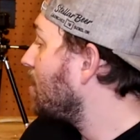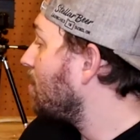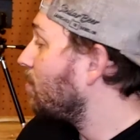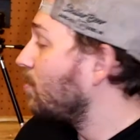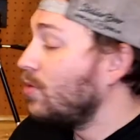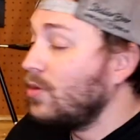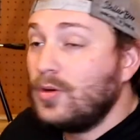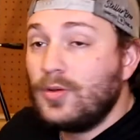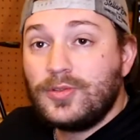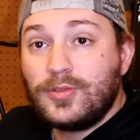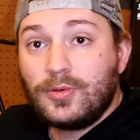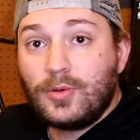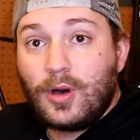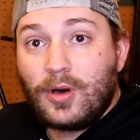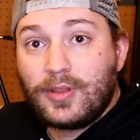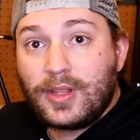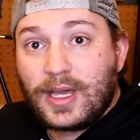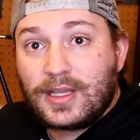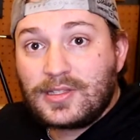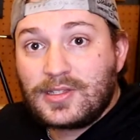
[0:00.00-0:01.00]
we'll do
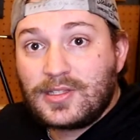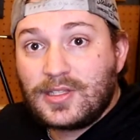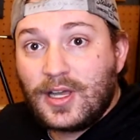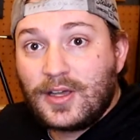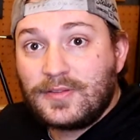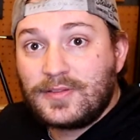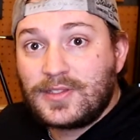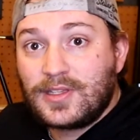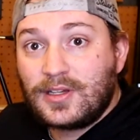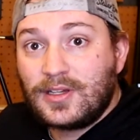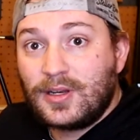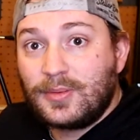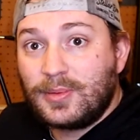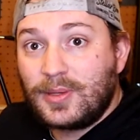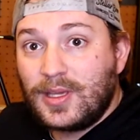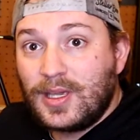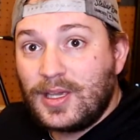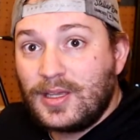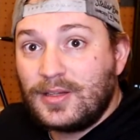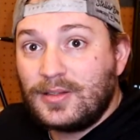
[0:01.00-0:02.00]
all that stuff, set it up
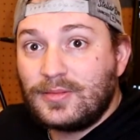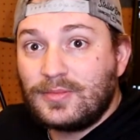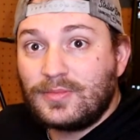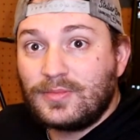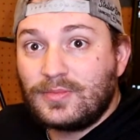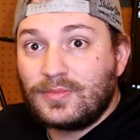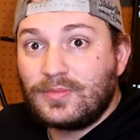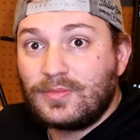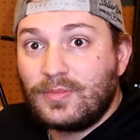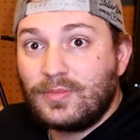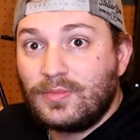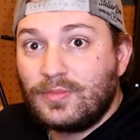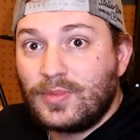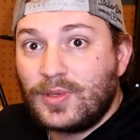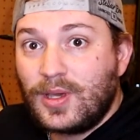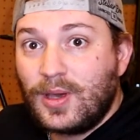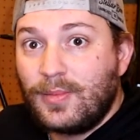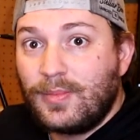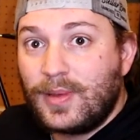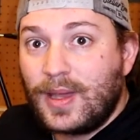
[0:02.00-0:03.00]
again, and
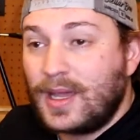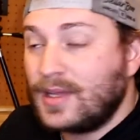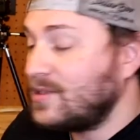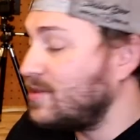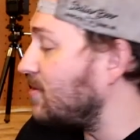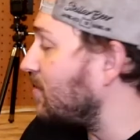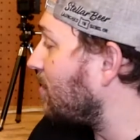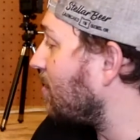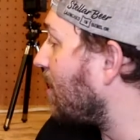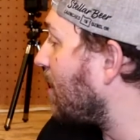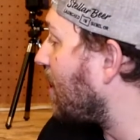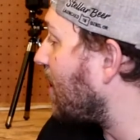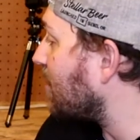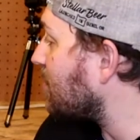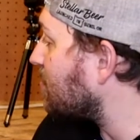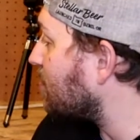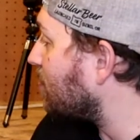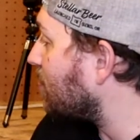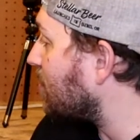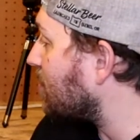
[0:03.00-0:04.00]
come back to you
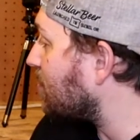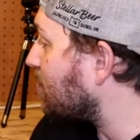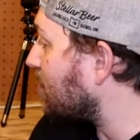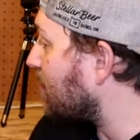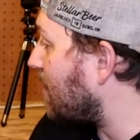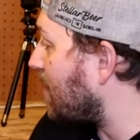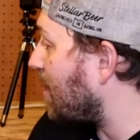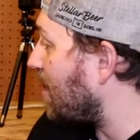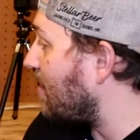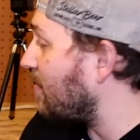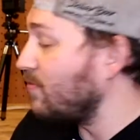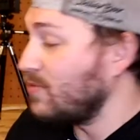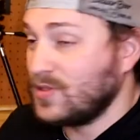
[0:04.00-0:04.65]
guys once we have